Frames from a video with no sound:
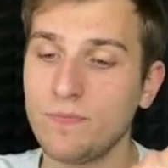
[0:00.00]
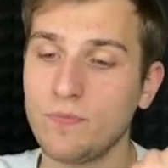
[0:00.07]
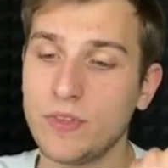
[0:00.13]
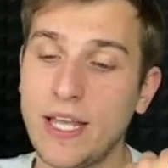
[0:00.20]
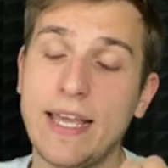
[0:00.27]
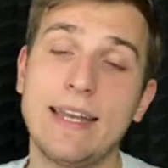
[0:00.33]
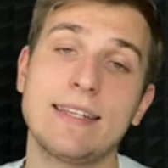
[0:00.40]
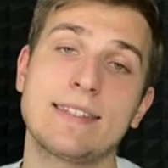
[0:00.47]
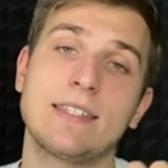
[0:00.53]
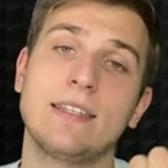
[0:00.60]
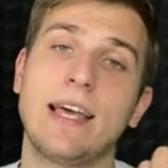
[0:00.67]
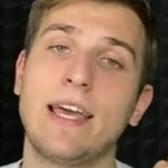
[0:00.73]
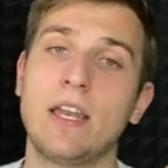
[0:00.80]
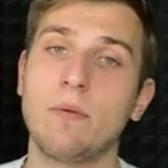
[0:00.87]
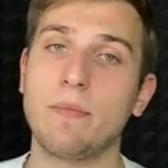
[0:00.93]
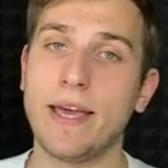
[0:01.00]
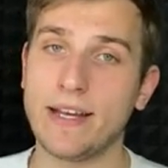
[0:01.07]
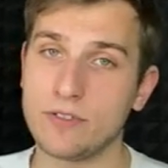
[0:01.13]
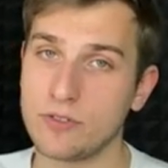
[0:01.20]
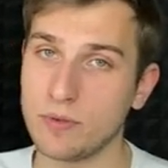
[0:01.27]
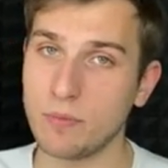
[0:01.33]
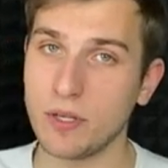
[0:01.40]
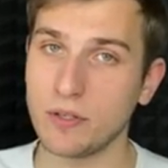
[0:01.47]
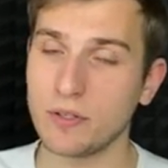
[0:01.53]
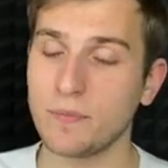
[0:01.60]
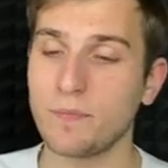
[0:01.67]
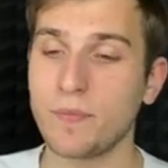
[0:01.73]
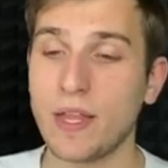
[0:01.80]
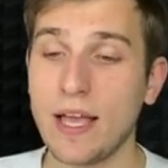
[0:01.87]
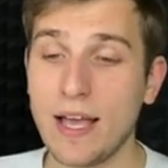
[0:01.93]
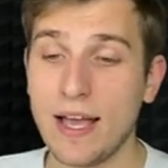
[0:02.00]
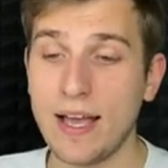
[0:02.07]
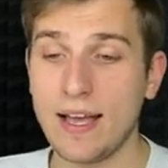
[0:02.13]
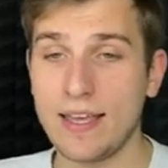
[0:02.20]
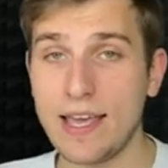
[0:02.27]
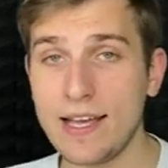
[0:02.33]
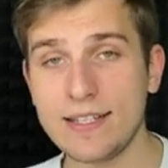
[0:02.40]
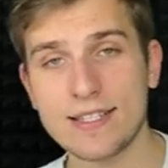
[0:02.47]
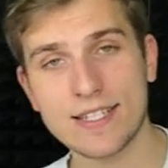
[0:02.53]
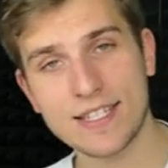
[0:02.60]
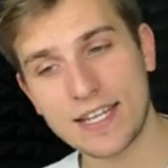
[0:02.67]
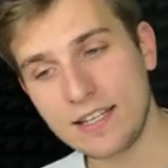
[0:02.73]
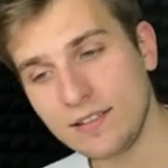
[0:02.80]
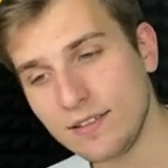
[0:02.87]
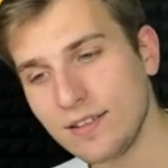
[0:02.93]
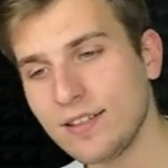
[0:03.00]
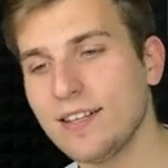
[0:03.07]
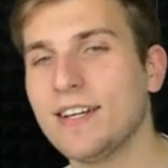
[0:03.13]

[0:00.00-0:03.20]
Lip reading: data selenium attribute. Yeah, still